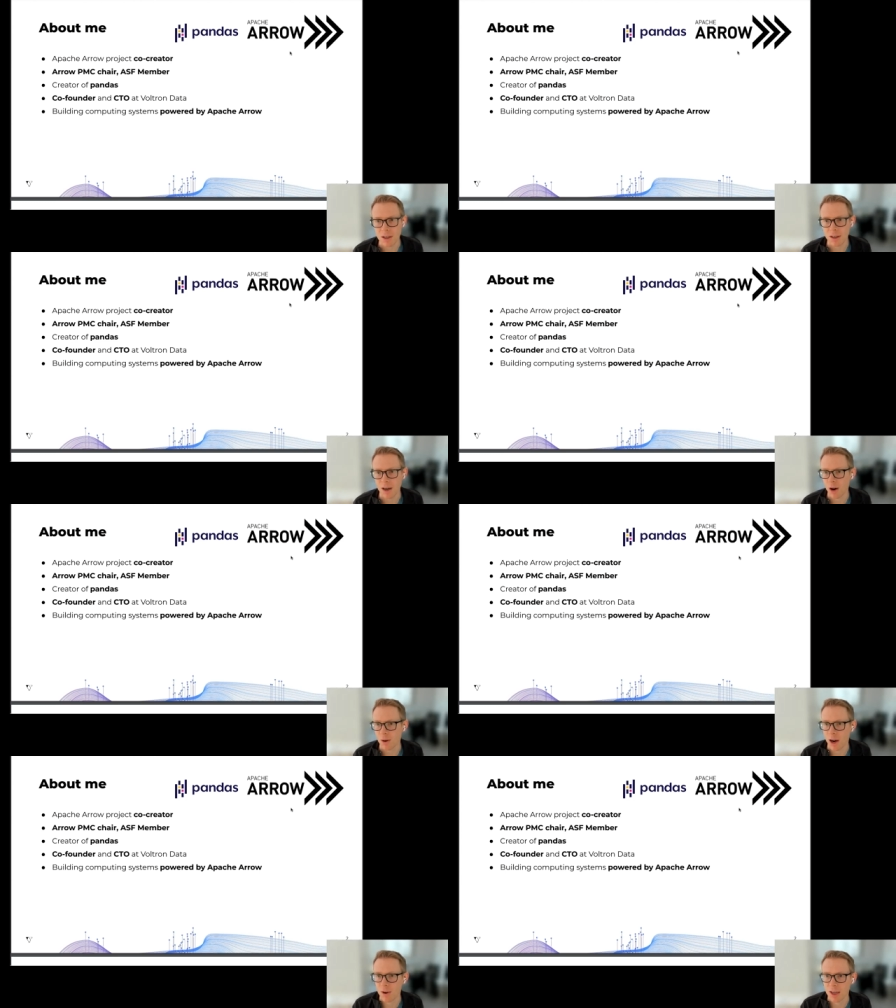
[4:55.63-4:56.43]
and
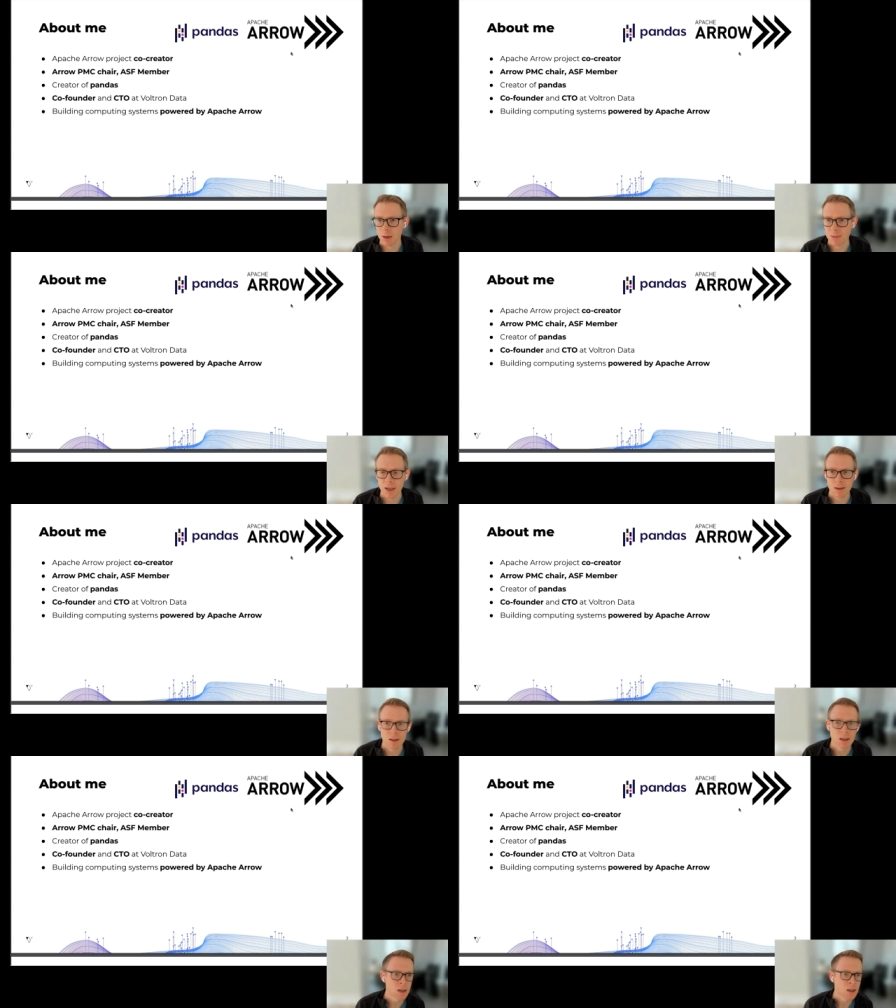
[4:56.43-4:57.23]
how how it came
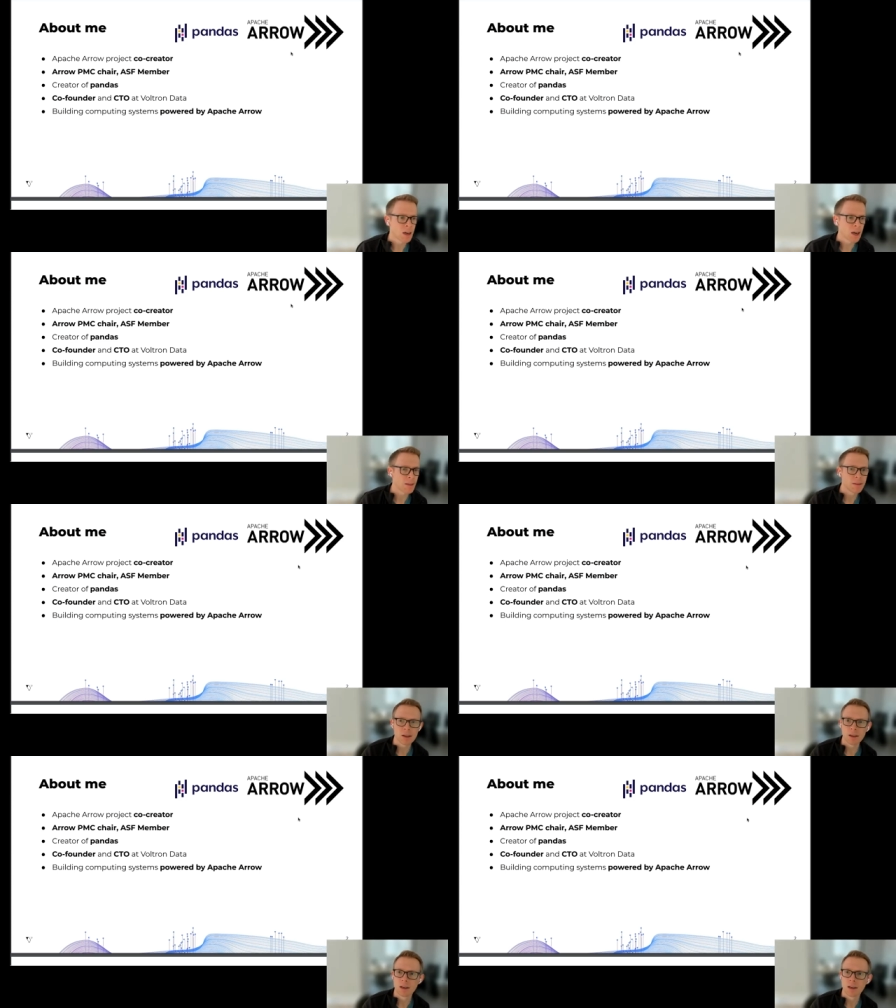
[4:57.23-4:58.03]
together at
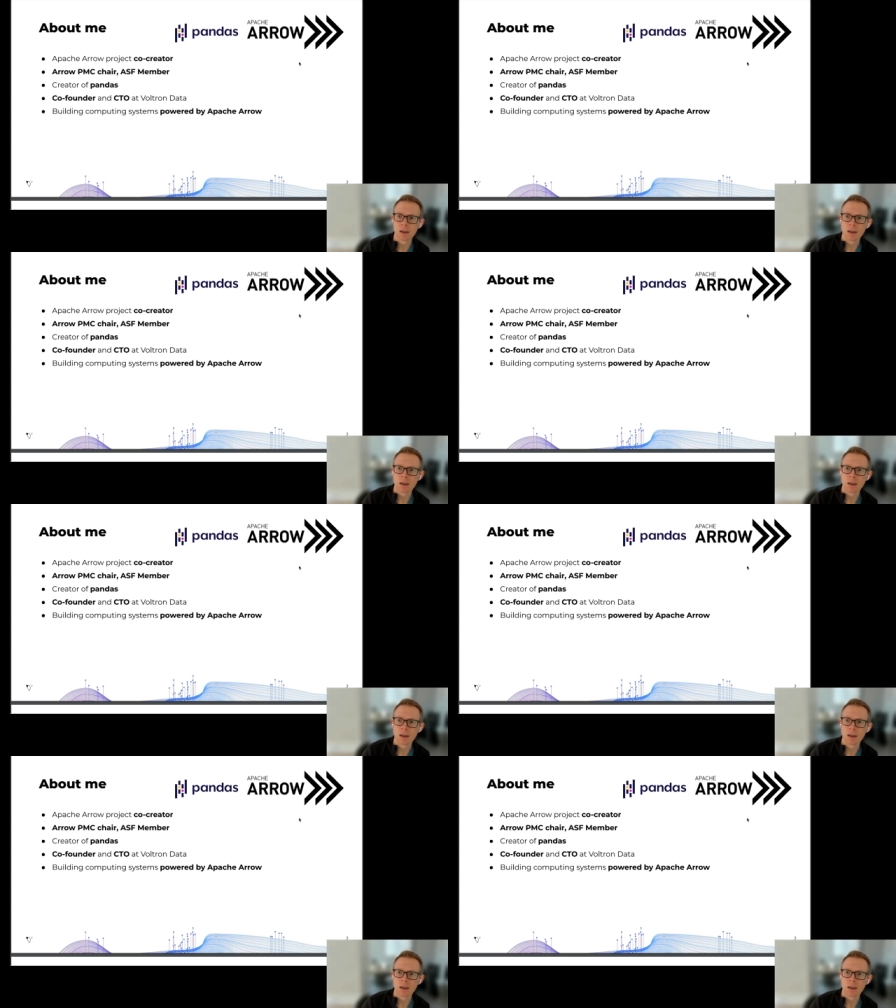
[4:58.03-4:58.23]
the